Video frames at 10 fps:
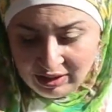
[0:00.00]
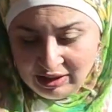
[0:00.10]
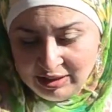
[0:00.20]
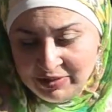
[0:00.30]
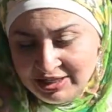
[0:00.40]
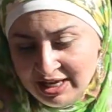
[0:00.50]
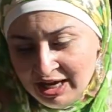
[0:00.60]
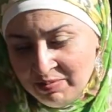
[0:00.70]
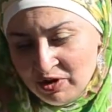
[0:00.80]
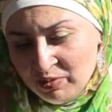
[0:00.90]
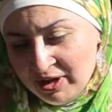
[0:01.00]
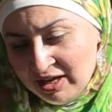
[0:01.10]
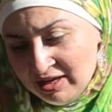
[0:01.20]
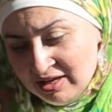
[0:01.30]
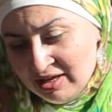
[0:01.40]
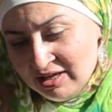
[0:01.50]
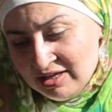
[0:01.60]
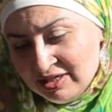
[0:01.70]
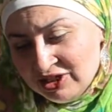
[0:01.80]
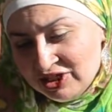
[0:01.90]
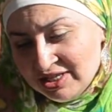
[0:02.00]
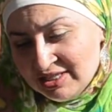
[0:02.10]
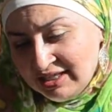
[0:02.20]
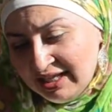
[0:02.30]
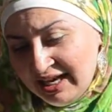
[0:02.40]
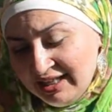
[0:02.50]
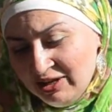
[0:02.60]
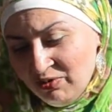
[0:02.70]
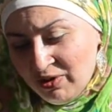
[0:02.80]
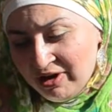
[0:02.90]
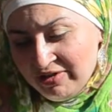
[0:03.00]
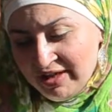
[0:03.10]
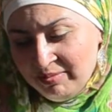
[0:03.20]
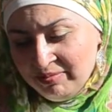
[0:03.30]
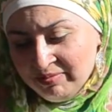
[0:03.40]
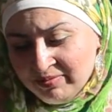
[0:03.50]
let me take a moment to just lightly water them.